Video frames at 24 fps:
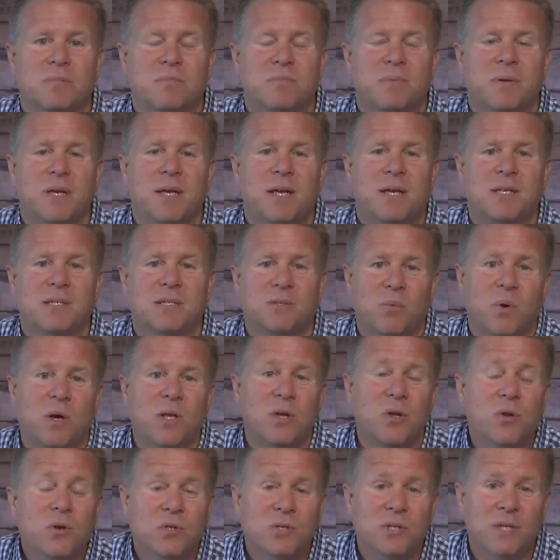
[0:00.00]
because what
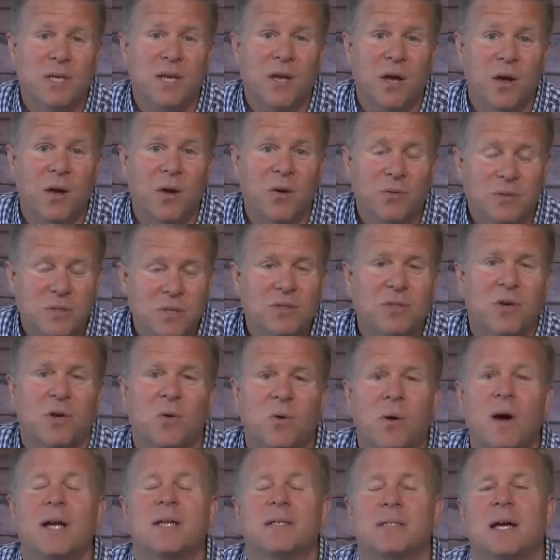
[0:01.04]
usually goes is our
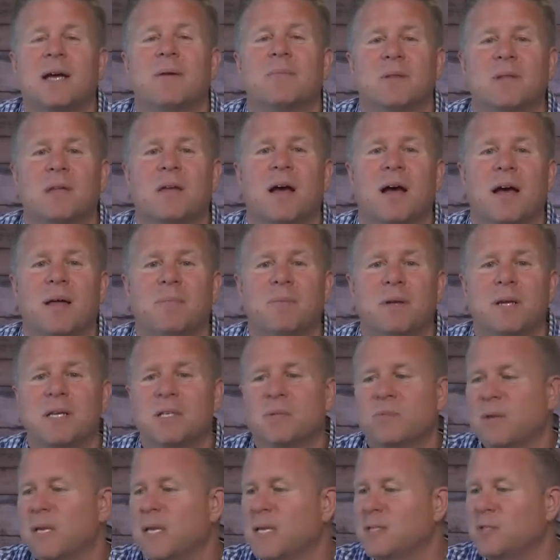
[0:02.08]
quiet time with God,
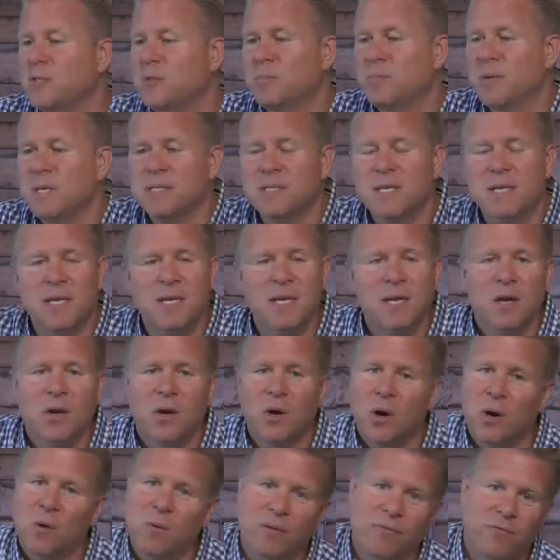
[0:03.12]
because we get too busy
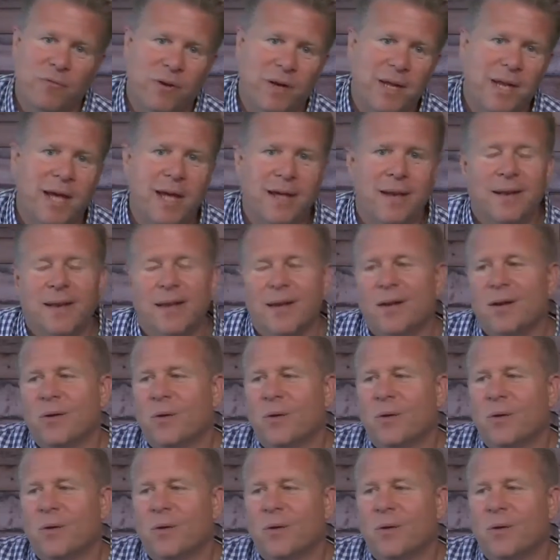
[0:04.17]
or we forget,